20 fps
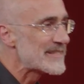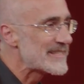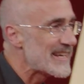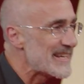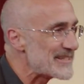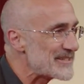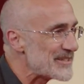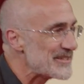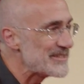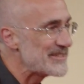
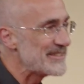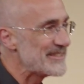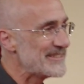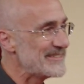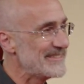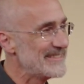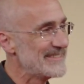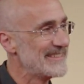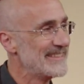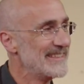attention
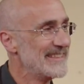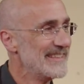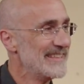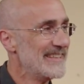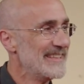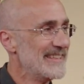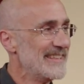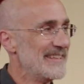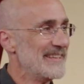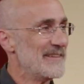to,
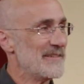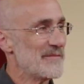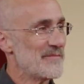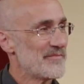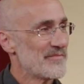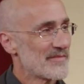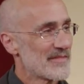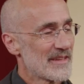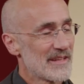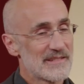
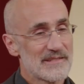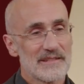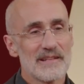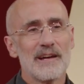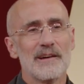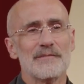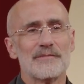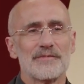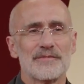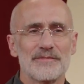it's
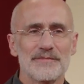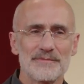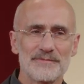love.